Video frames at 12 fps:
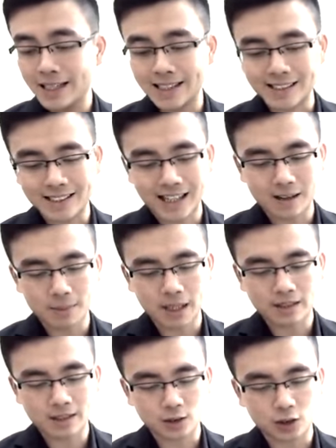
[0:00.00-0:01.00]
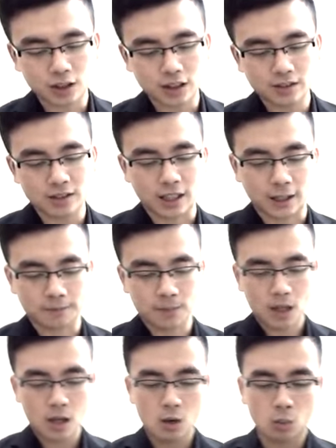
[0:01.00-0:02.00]
And that means, as you can see,
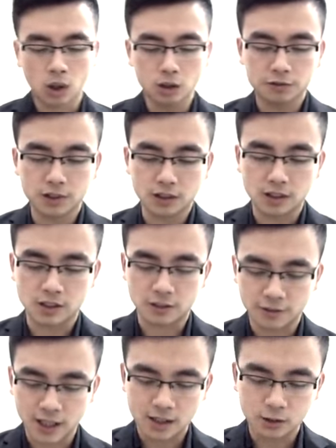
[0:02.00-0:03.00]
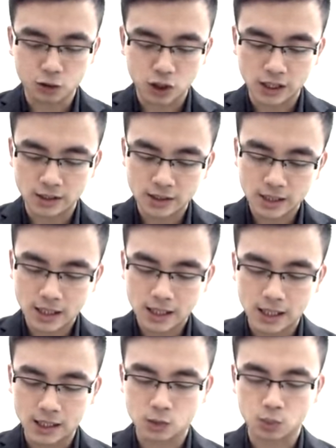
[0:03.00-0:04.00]
one of the disadvantages
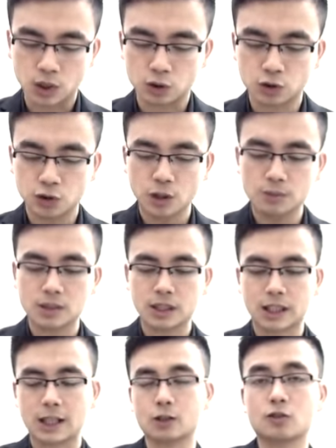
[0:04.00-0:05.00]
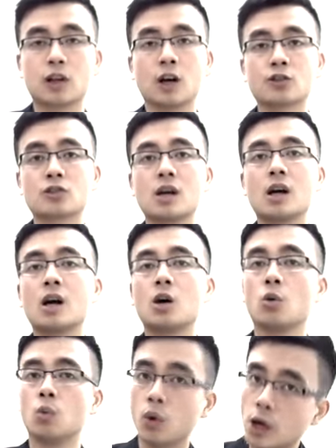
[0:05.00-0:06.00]
is we assume the cash flows
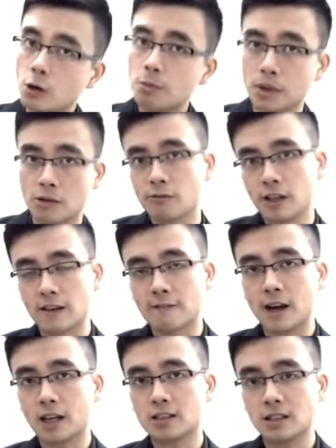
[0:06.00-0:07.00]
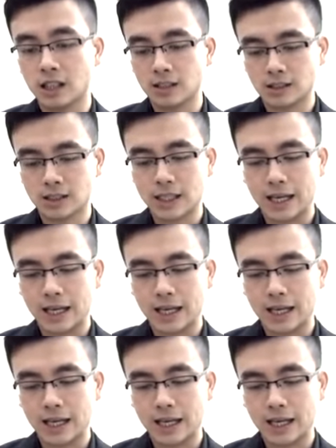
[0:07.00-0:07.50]
will be reinvested